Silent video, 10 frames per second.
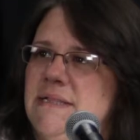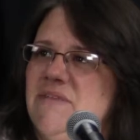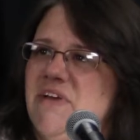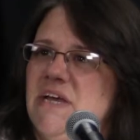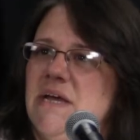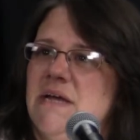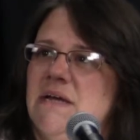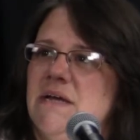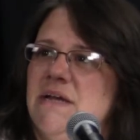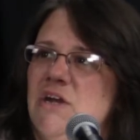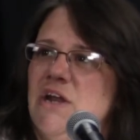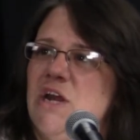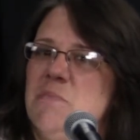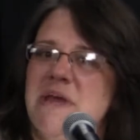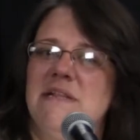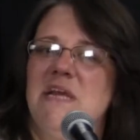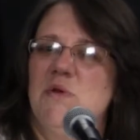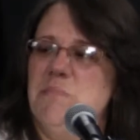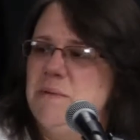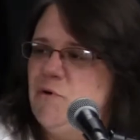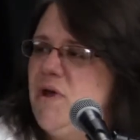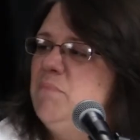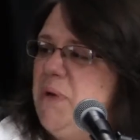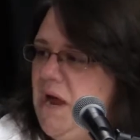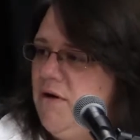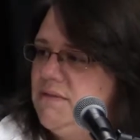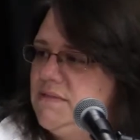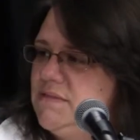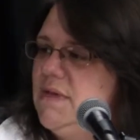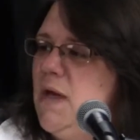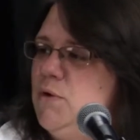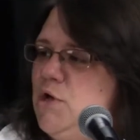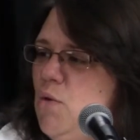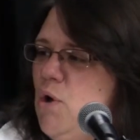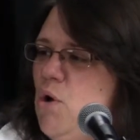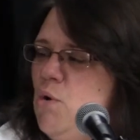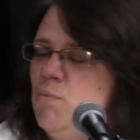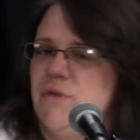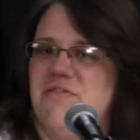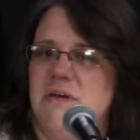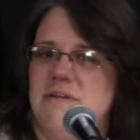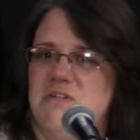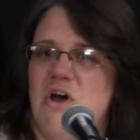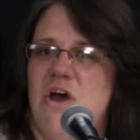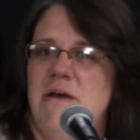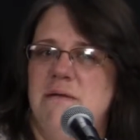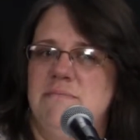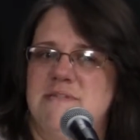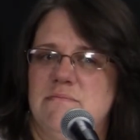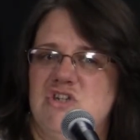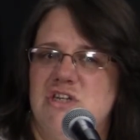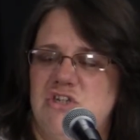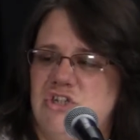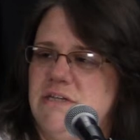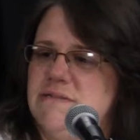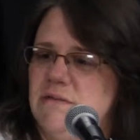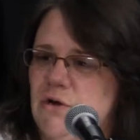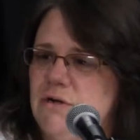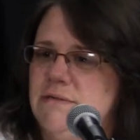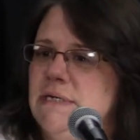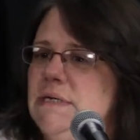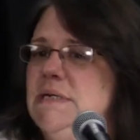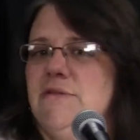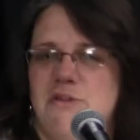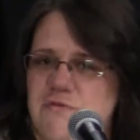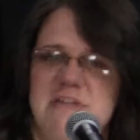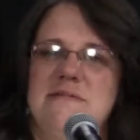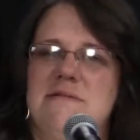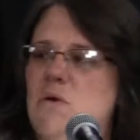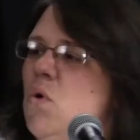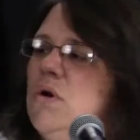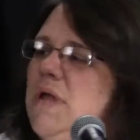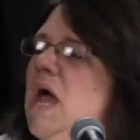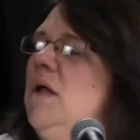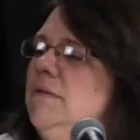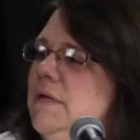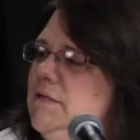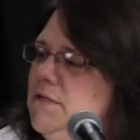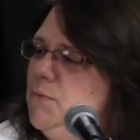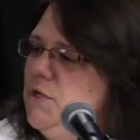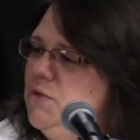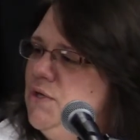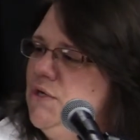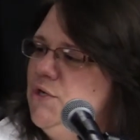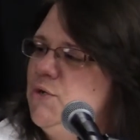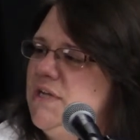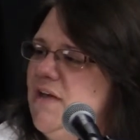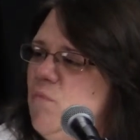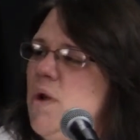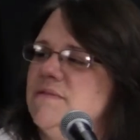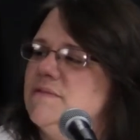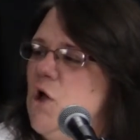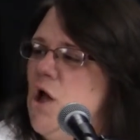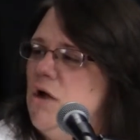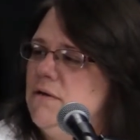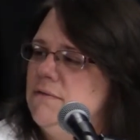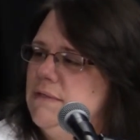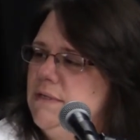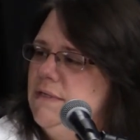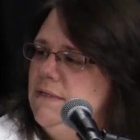living intermittently with my grandparents, I would go home with the guitar and some cheat sheets and learn the 3-chord hell that you can have one song and